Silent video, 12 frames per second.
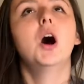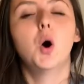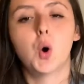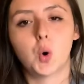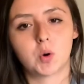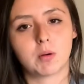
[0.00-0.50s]

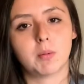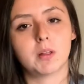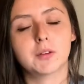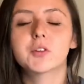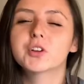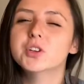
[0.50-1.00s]
horrible.
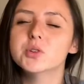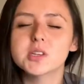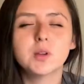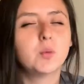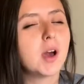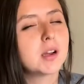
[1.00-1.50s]
If you're
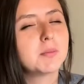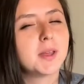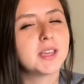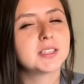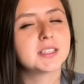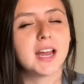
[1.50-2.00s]
using
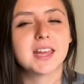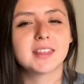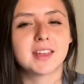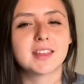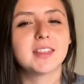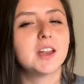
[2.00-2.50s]
water-based, I
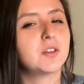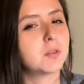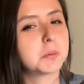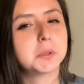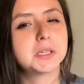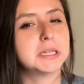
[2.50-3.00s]
think that
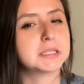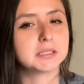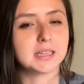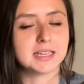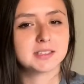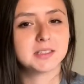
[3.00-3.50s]
normally it's
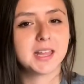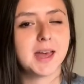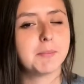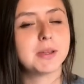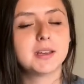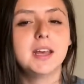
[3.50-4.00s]
less than
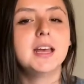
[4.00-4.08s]
that, but